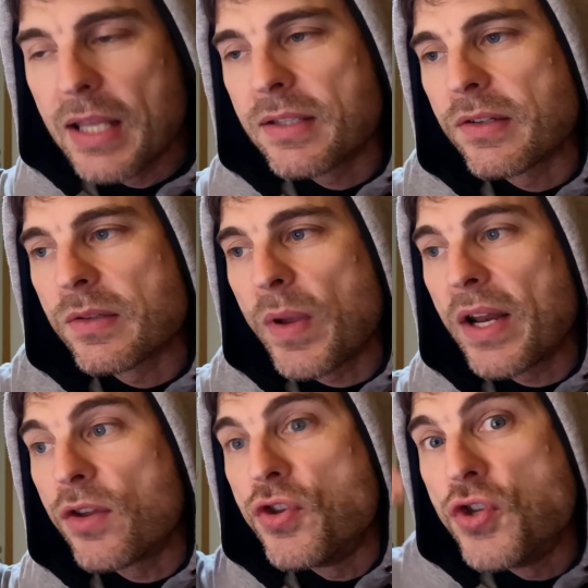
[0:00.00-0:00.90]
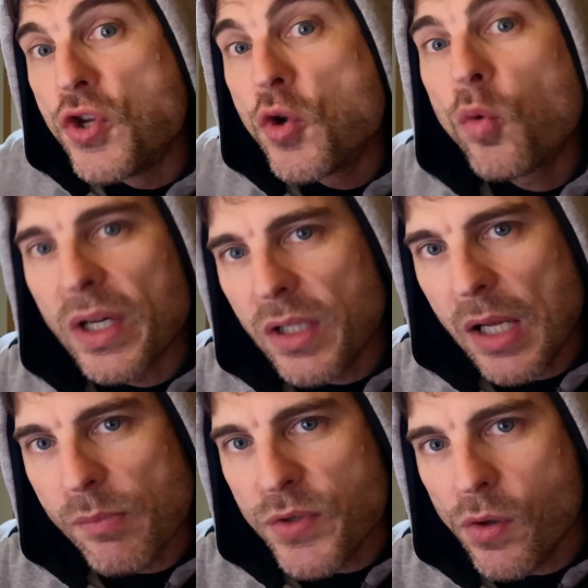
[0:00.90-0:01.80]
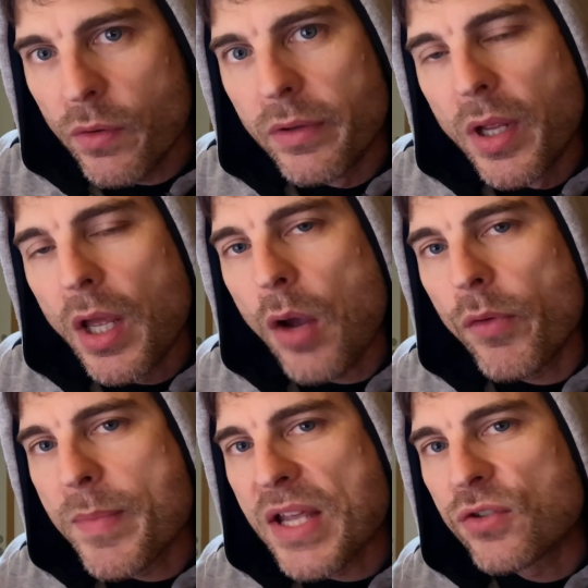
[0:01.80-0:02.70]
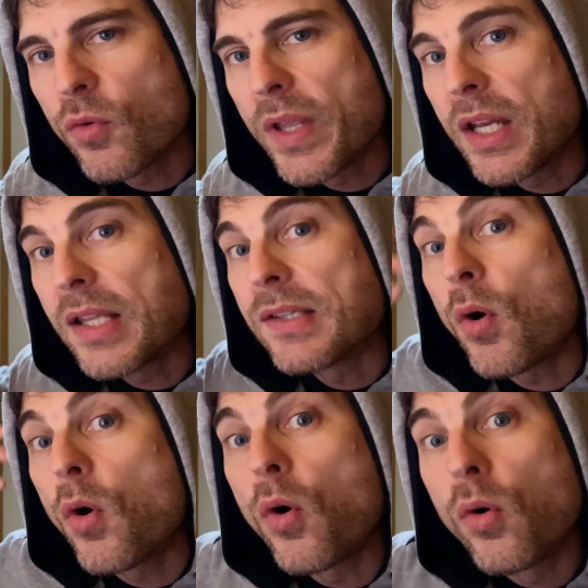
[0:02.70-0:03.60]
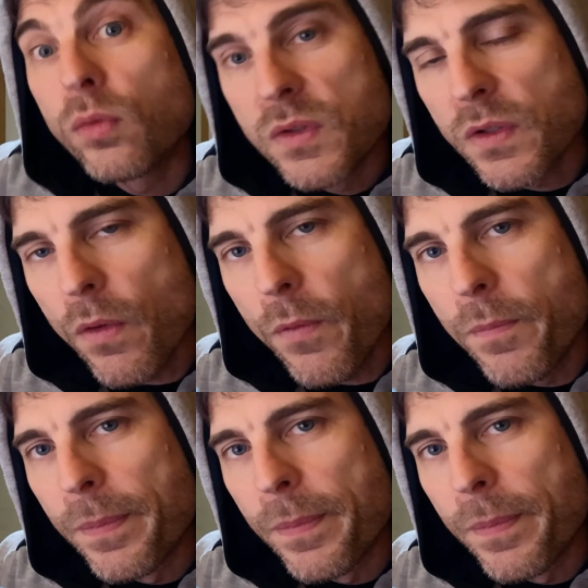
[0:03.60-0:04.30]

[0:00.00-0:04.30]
It's just when a new one comes on, I want to make sure it is also